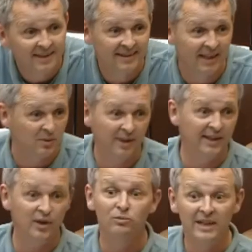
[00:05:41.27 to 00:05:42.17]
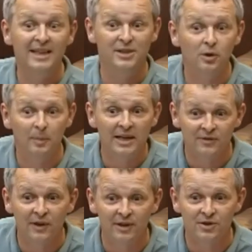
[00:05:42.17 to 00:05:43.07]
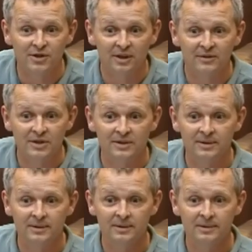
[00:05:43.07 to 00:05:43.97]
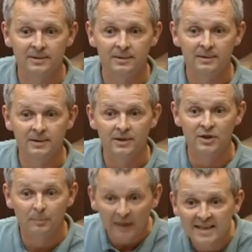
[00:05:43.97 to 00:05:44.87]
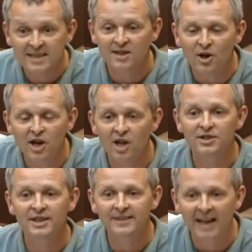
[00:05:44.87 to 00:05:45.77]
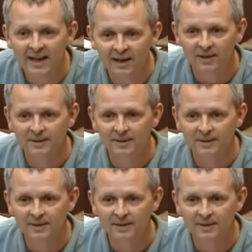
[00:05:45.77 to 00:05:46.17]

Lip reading: That's why they don't really do a Place Finder Service, because the places are not there.